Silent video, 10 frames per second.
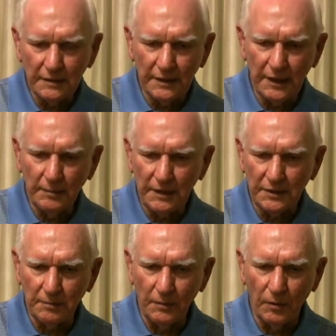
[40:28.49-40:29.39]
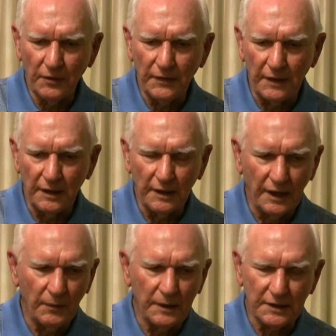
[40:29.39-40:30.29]
gave me some morphine and I
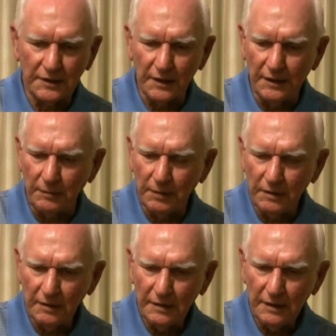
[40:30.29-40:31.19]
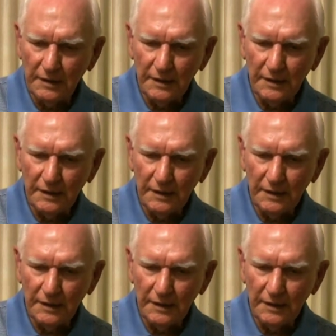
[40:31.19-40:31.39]
went to sleep. Hmm.